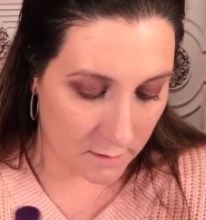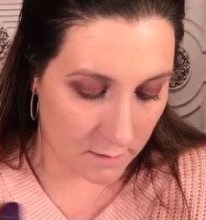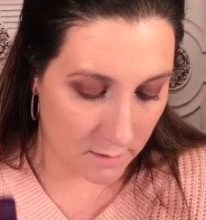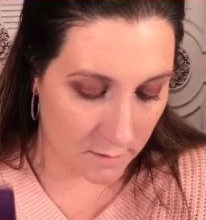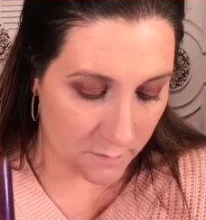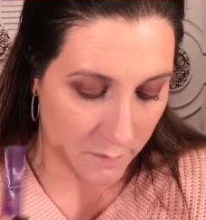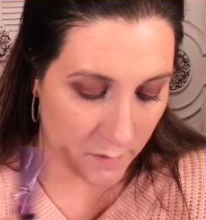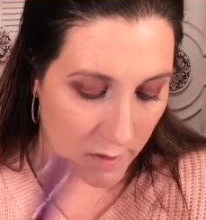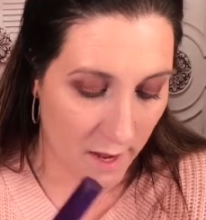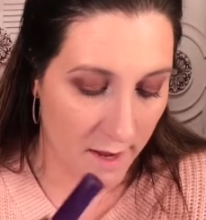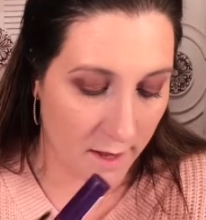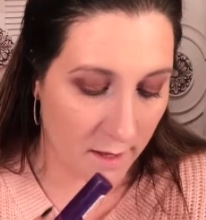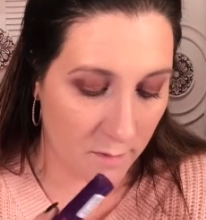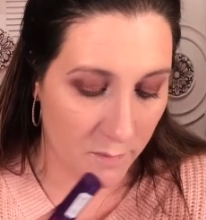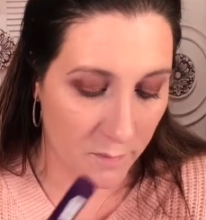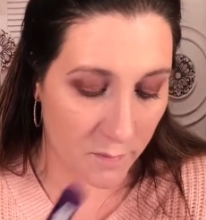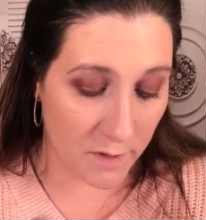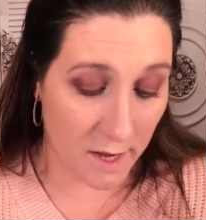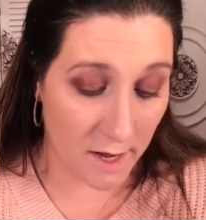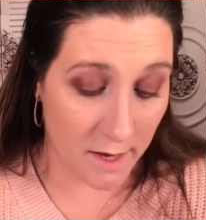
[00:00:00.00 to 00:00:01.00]
Black,
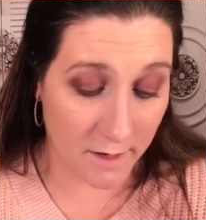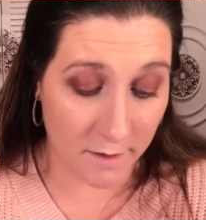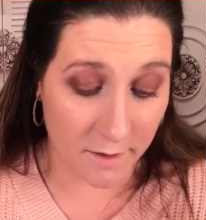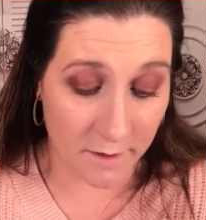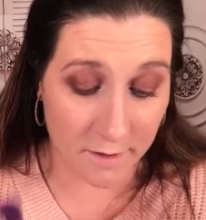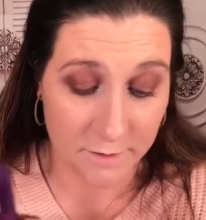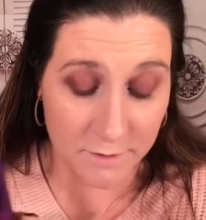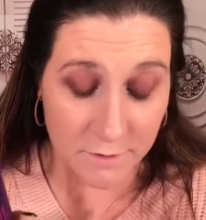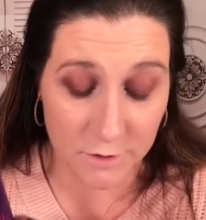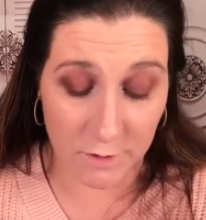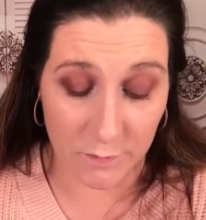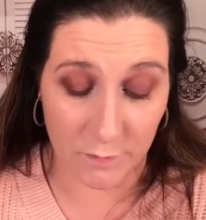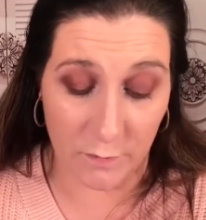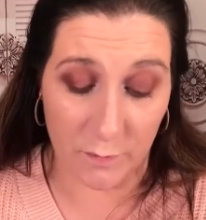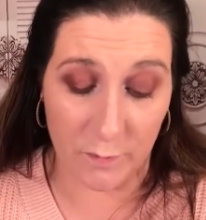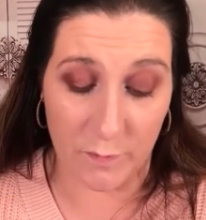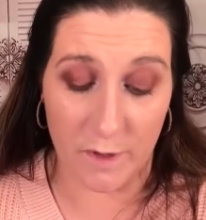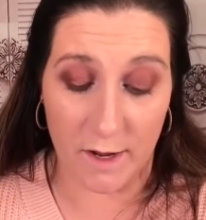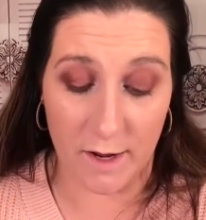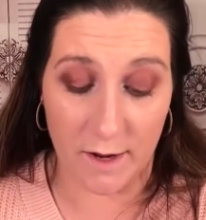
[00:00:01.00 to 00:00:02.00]
blacker, triple
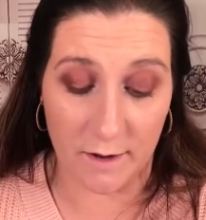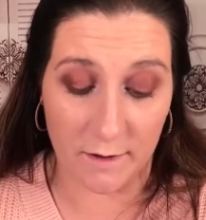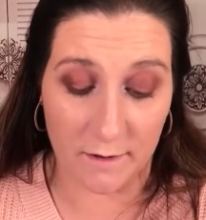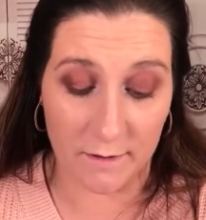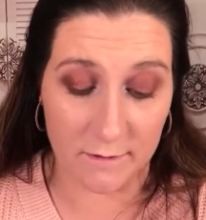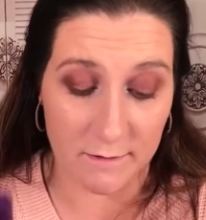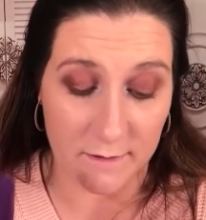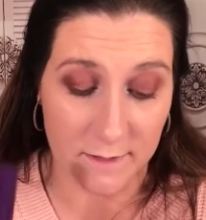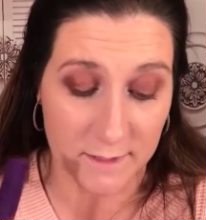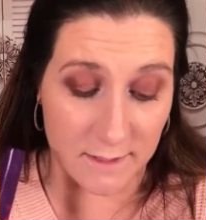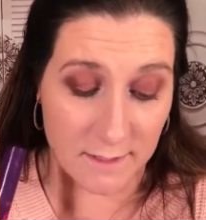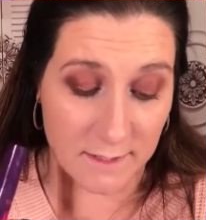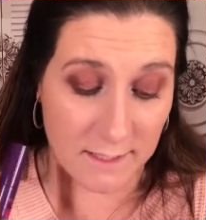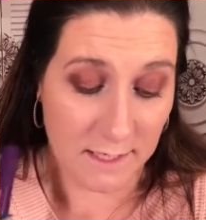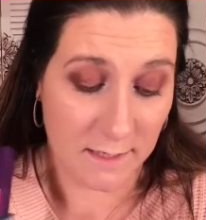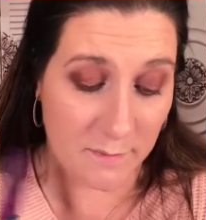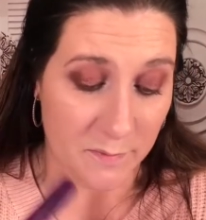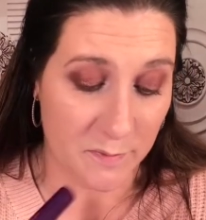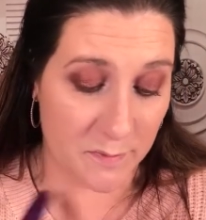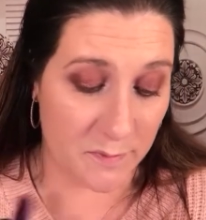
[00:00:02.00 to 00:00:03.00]
black. This
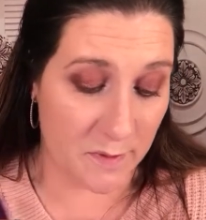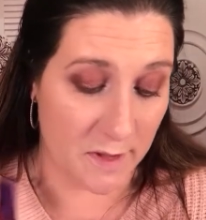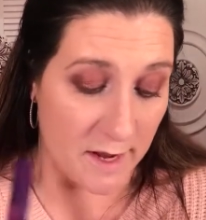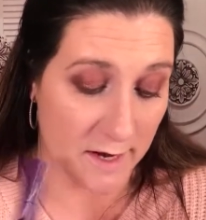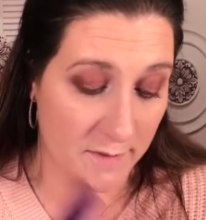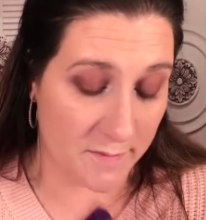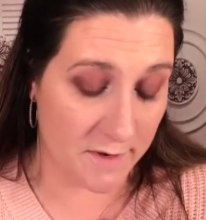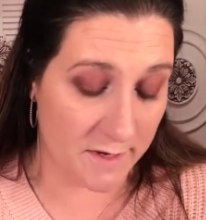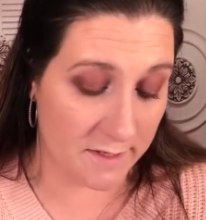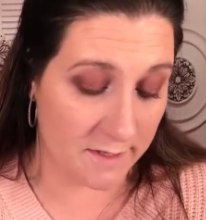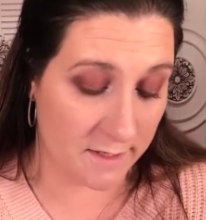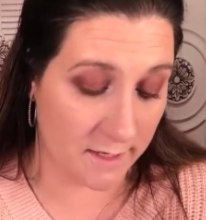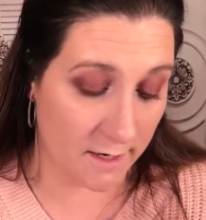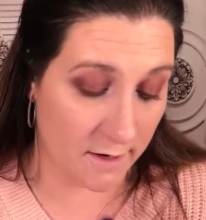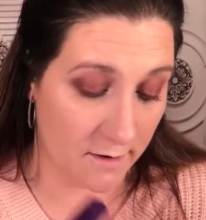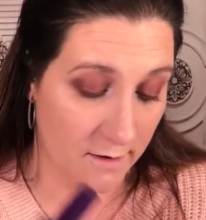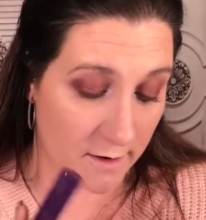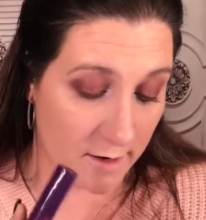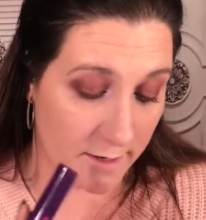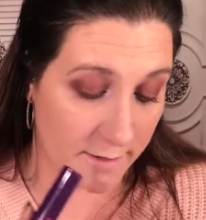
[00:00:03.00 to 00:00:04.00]
deep black
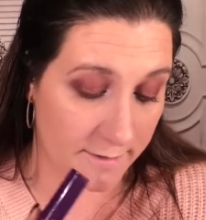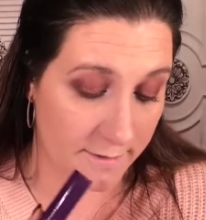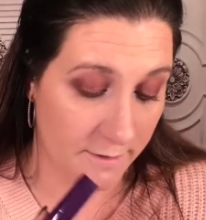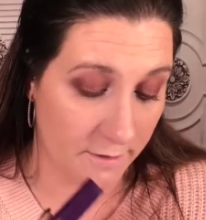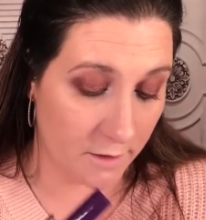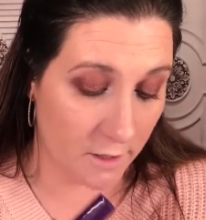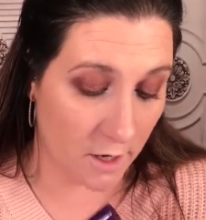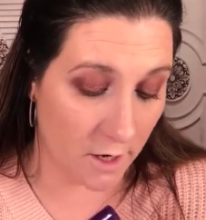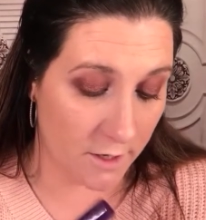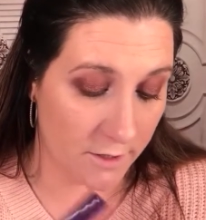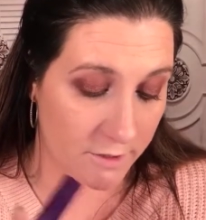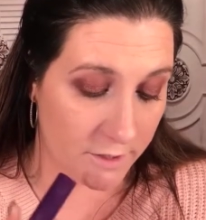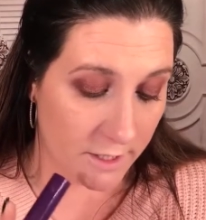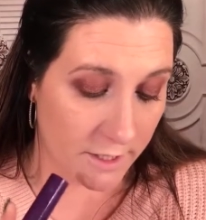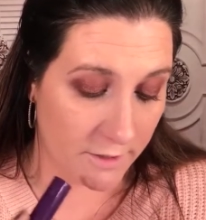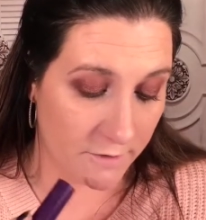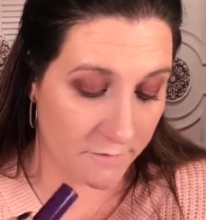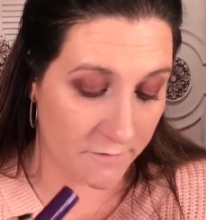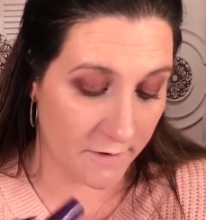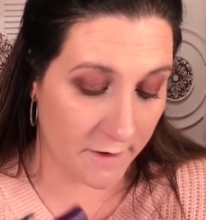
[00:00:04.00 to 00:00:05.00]
mascara has a large,
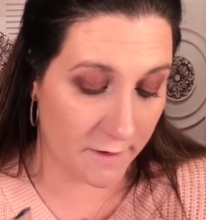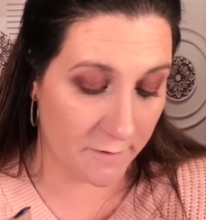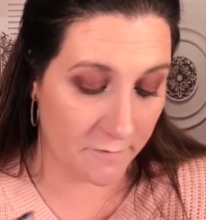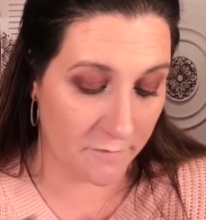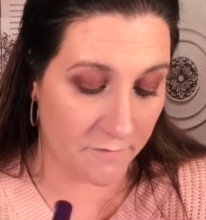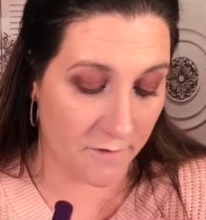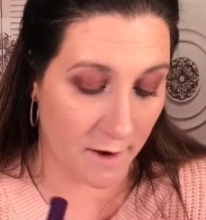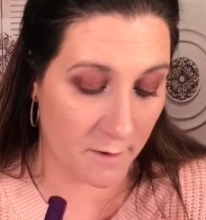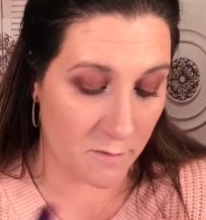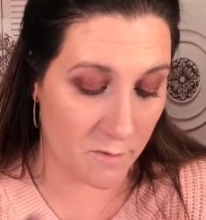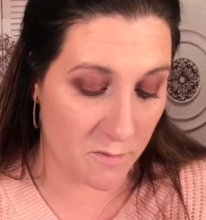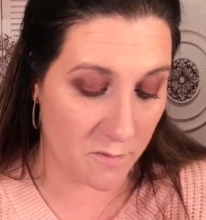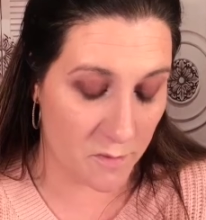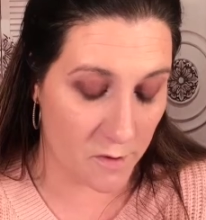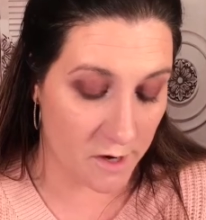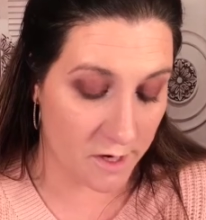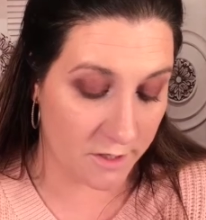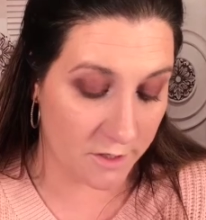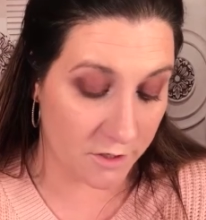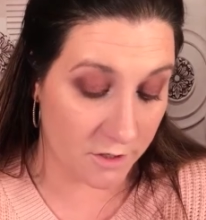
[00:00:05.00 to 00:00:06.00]
innovative fiber
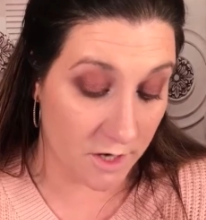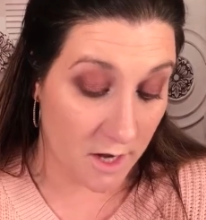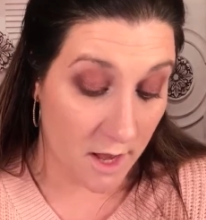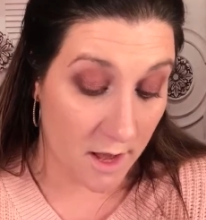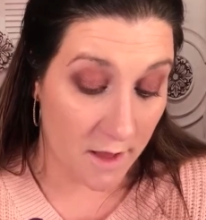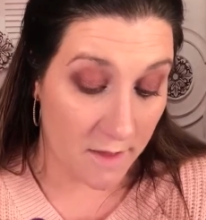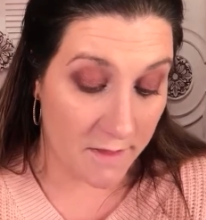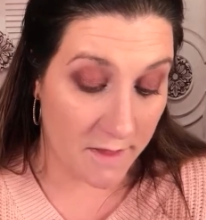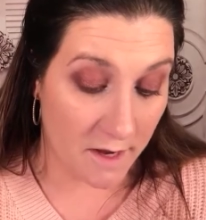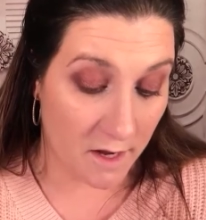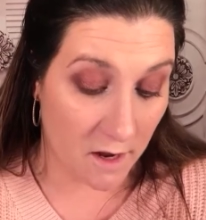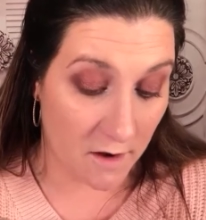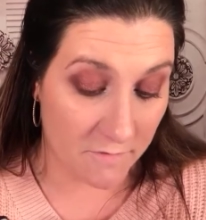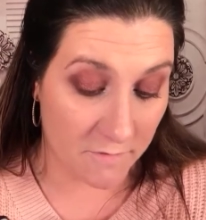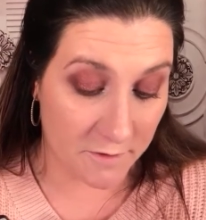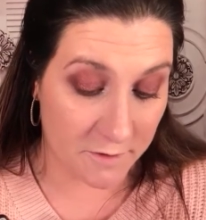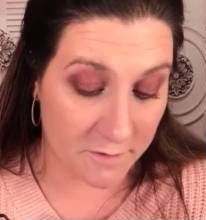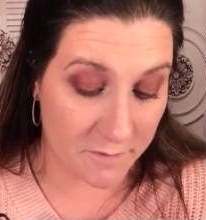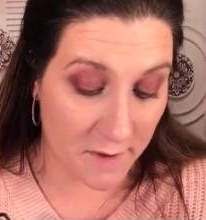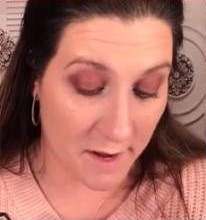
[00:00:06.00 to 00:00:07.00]
brush that
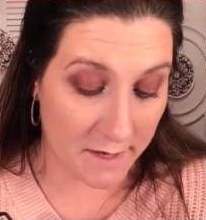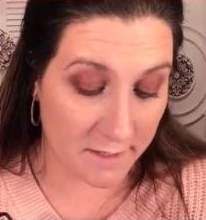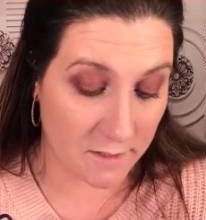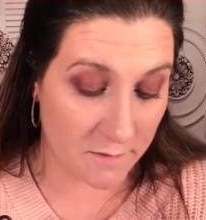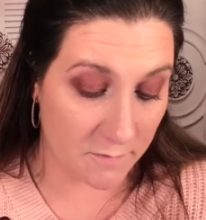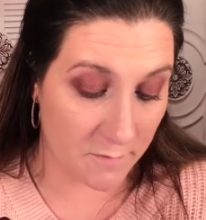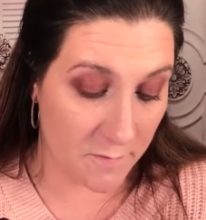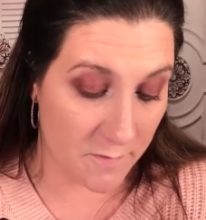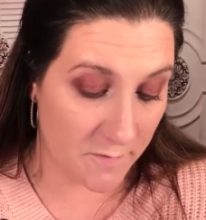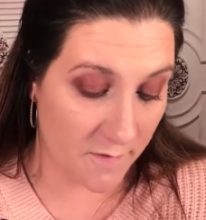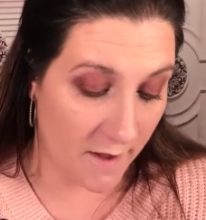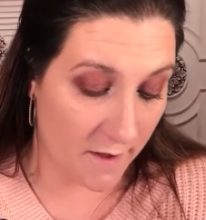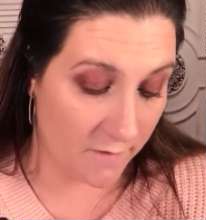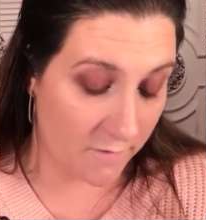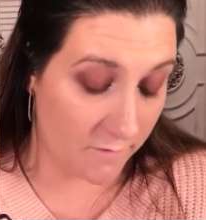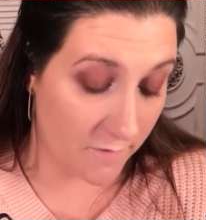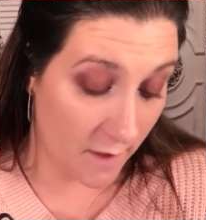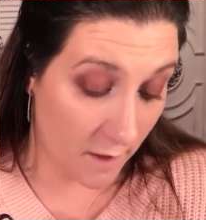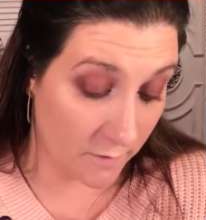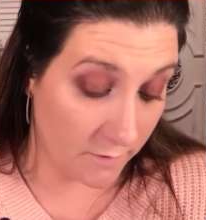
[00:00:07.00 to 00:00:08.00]
offers maximum
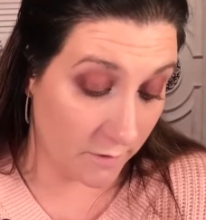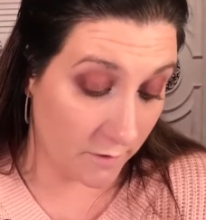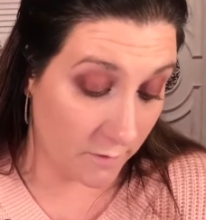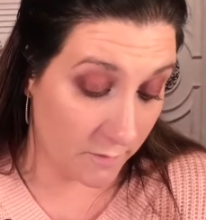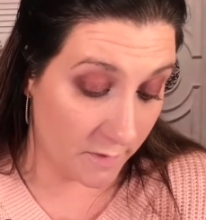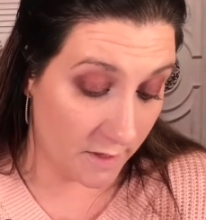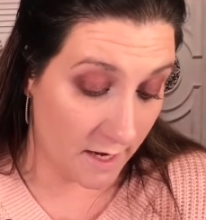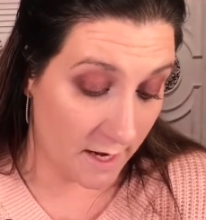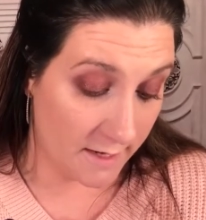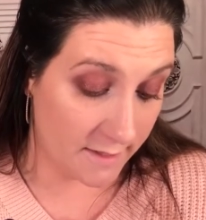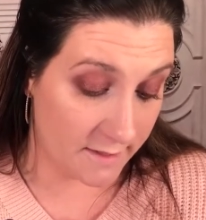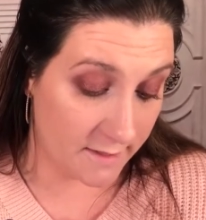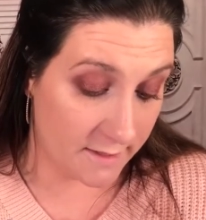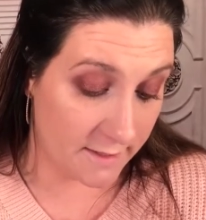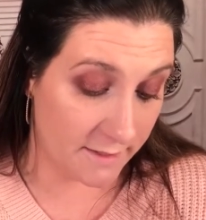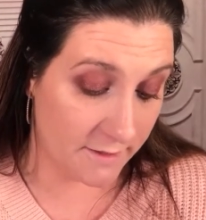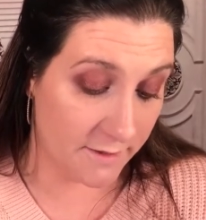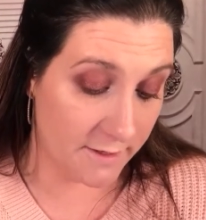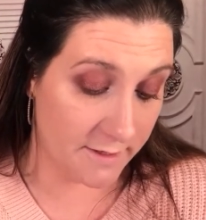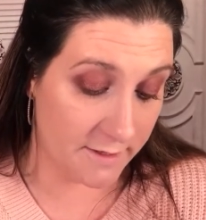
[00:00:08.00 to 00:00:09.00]
volume and adds
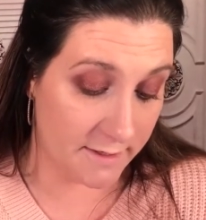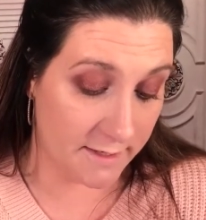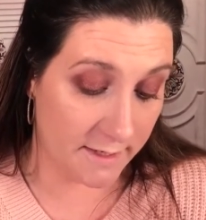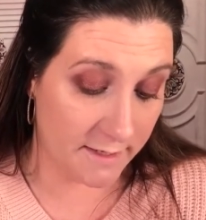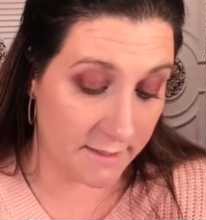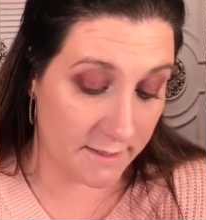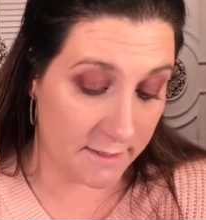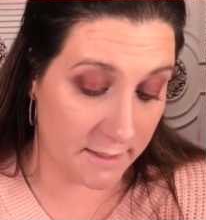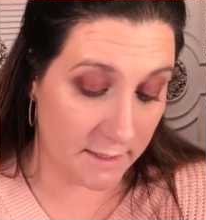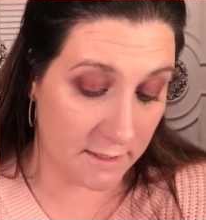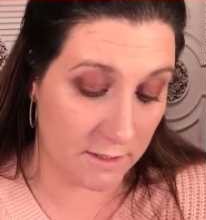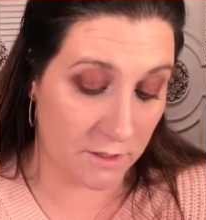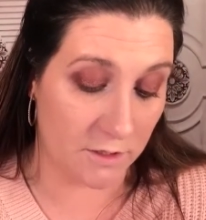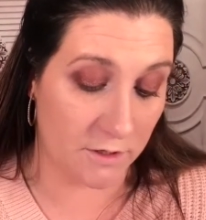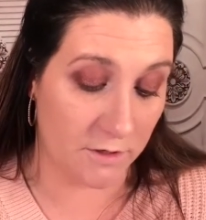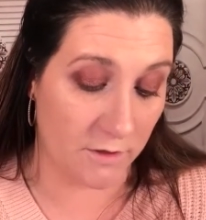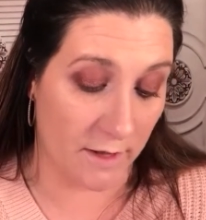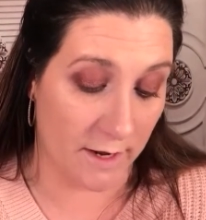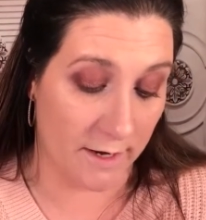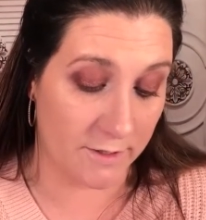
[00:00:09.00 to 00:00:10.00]
serious density to
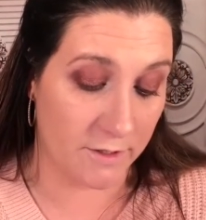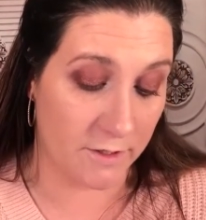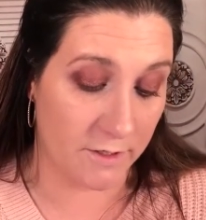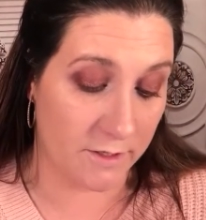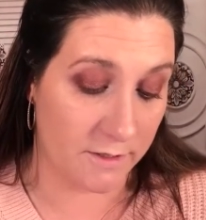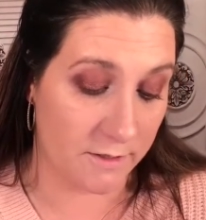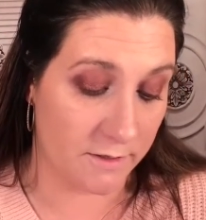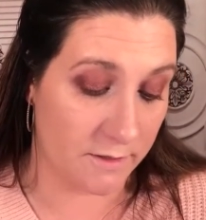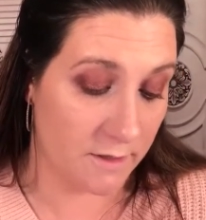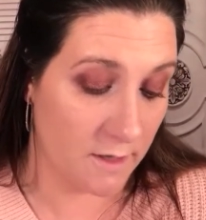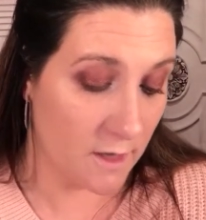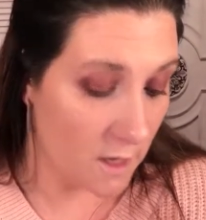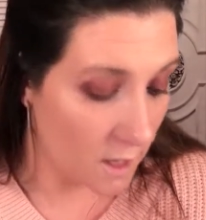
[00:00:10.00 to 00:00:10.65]
your lashes.